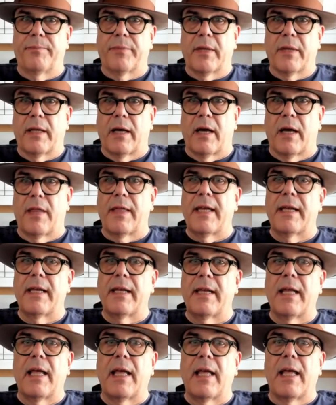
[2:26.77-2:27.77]
I then
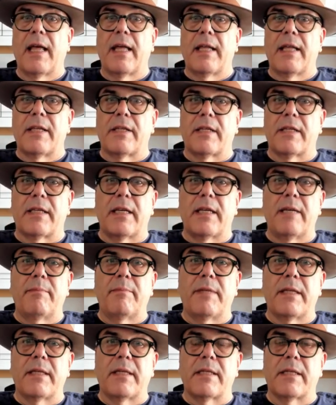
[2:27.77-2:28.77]
steamed
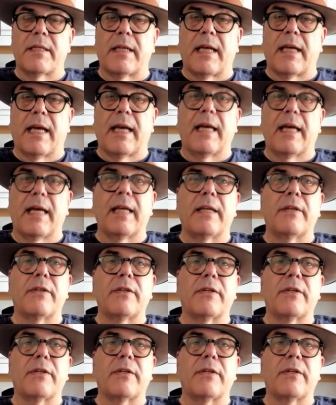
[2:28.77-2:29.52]
it and